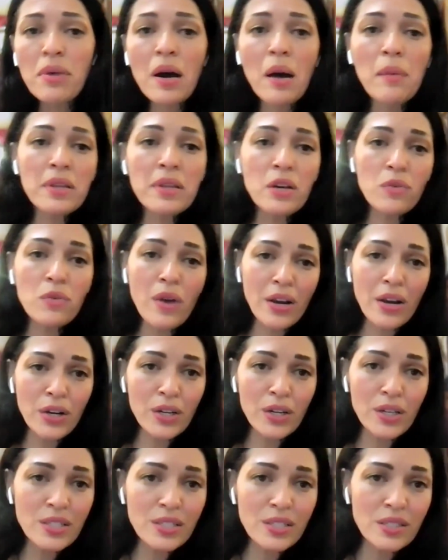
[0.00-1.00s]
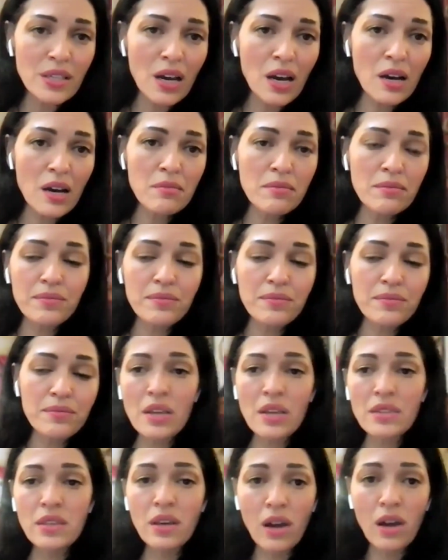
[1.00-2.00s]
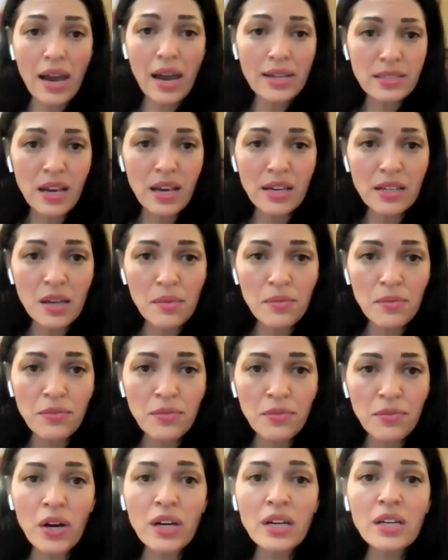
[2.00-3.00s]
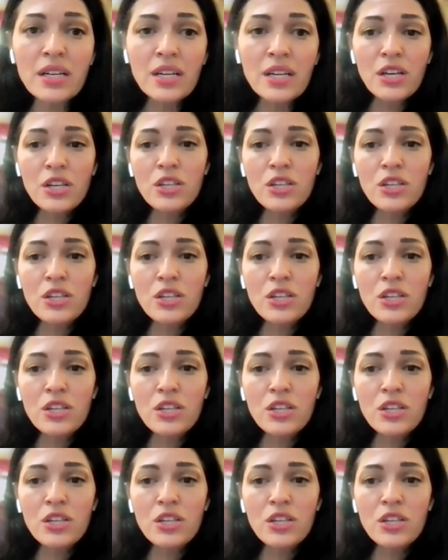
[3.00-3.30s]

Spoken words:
Public records that I signed up for,